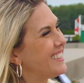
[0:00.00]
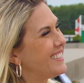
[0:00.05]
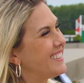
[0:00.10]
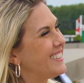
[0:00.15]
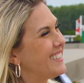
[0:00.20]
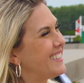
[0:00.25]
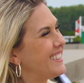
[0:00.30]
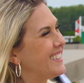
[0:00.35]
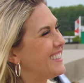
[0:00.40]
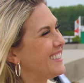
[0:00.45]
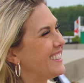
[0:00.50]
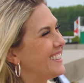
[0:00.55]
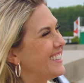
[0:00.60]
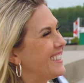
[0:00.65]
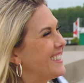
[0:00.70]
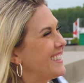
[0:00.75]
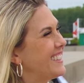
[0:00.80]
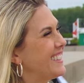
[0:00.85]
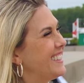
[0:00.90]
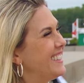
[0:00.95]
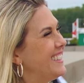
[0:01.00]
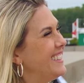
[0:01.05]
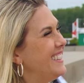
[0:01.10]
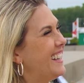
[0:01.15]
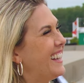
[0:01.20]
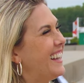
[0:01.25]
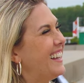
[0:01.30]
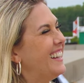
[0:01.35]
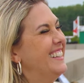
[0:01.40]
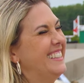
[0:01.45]

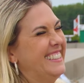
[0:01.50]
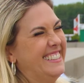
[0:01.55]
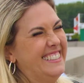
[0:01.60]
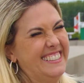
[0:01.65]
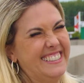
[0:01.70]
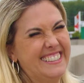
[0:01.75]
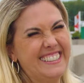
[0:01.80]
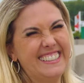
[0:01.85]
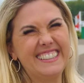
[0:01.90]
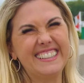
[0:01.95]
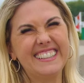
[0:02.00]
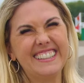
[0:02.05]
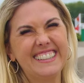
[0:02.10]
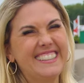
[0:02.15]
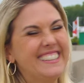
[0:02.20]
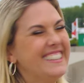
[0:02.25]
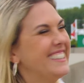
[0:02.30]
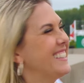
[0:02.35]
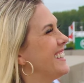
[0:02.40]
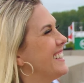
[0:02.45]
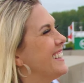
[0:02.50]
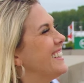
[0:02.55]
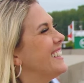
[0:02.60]
(silent)